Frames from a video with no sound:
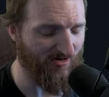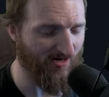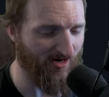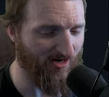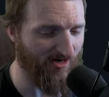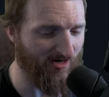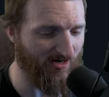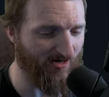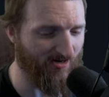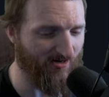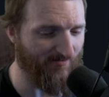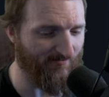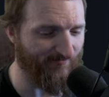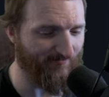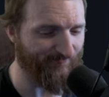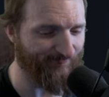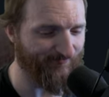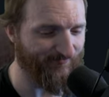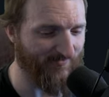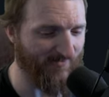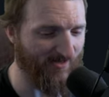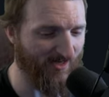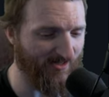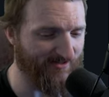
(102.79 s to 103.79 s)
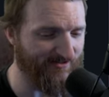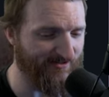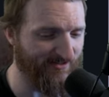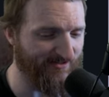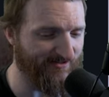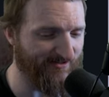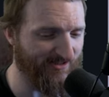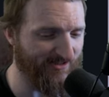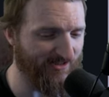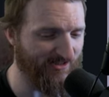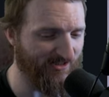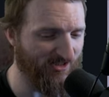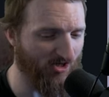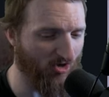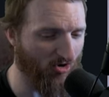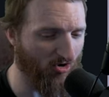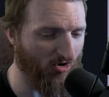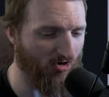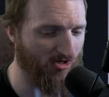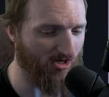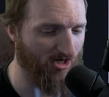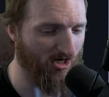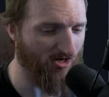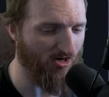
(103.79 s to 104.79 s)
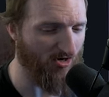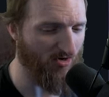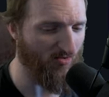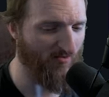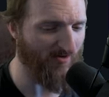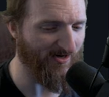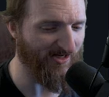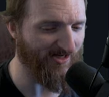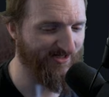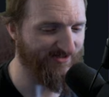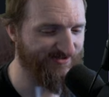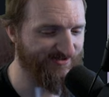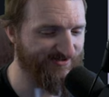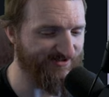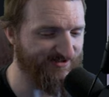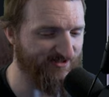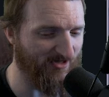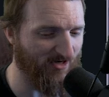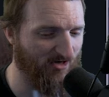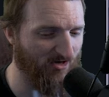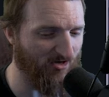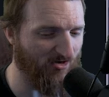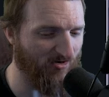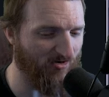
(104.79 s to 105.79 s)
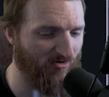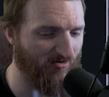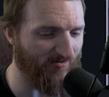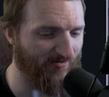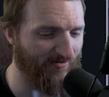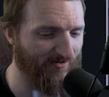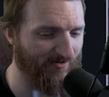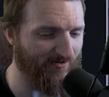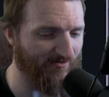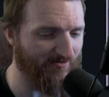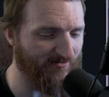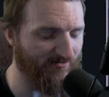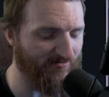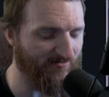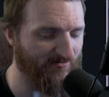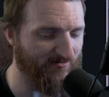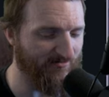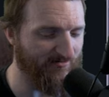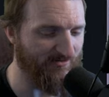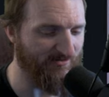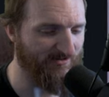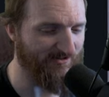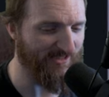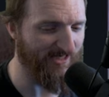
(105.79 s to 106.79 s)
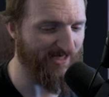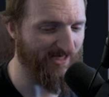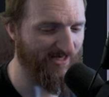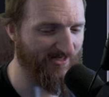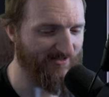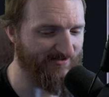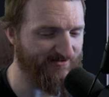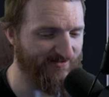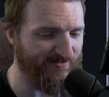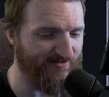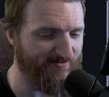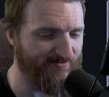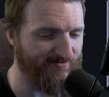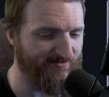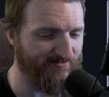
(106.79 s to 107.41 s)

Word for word: Um, I did the cargo install git.